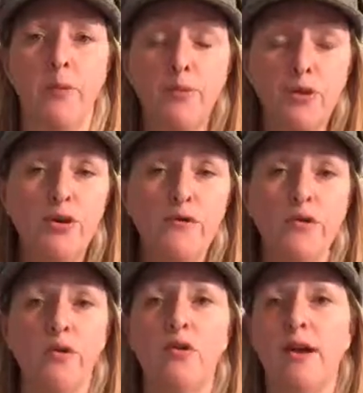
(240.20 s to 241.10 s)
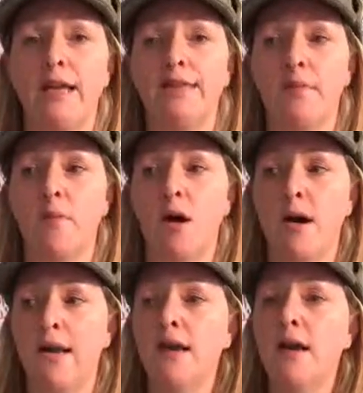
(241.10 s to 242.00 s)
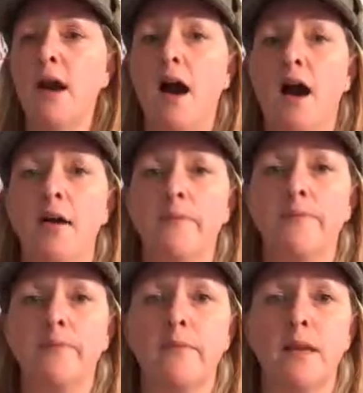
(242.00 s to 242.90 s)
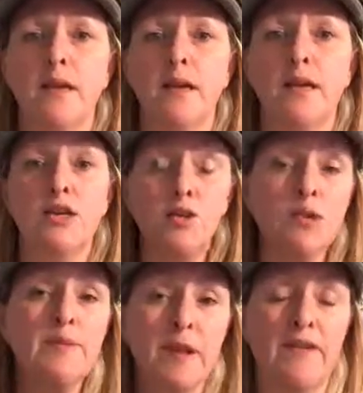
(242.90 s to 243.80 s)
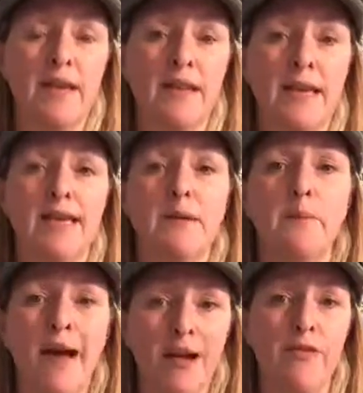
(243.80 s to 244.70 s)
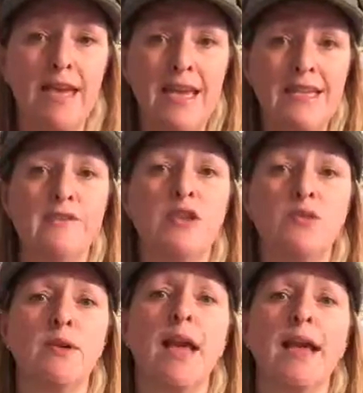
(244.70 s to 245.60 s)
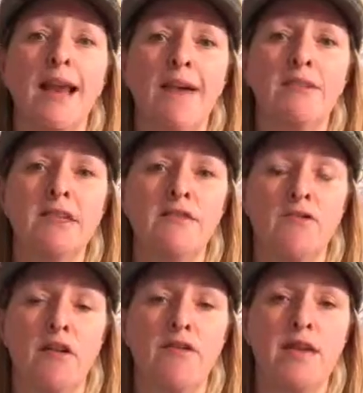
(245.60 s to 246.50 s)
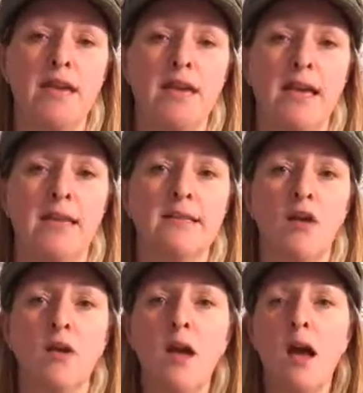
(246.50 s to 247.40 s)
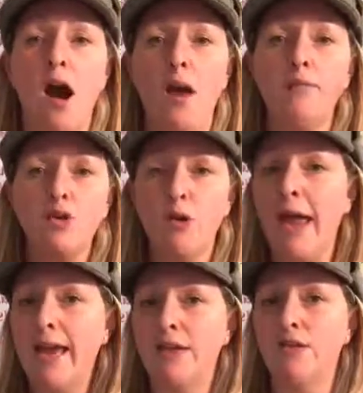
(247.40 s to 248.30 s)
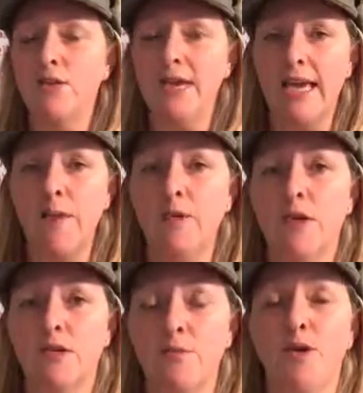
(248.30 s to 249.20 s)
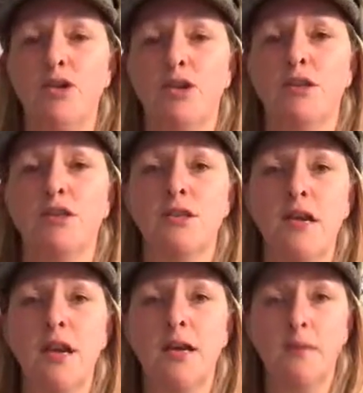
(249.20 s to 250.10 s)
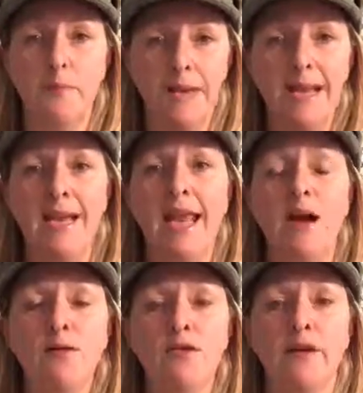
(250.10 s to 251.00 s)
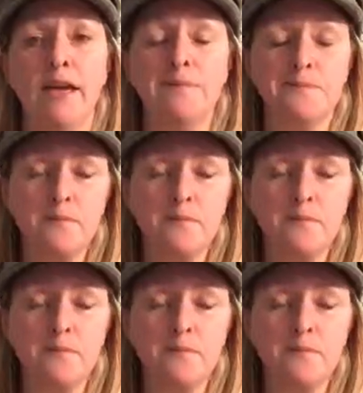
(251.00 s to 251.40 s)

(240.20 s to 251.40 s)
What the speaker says: approval or getting my endorsement of anything. It's about the individual getting clarity of their own thinking. So I'm trained to keep those emotions completely out of it.